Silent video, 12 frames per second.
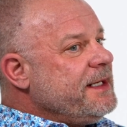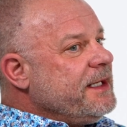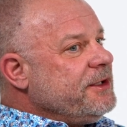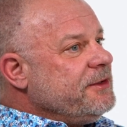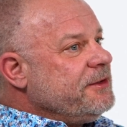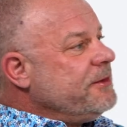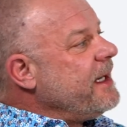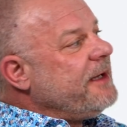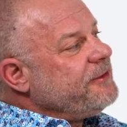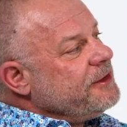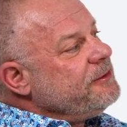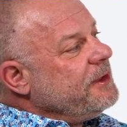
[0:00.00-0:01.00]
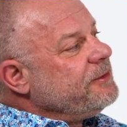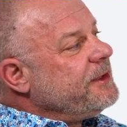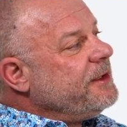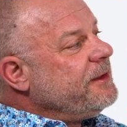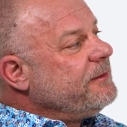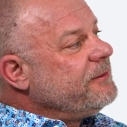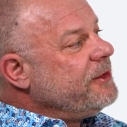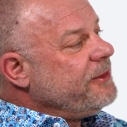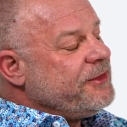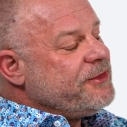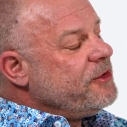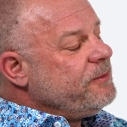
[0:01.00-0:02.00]
you have to go out there. There
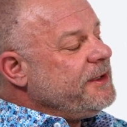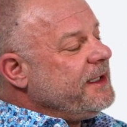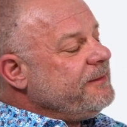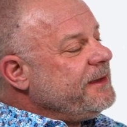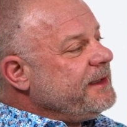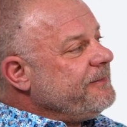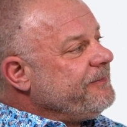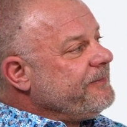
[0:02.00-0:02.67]
is no plan B.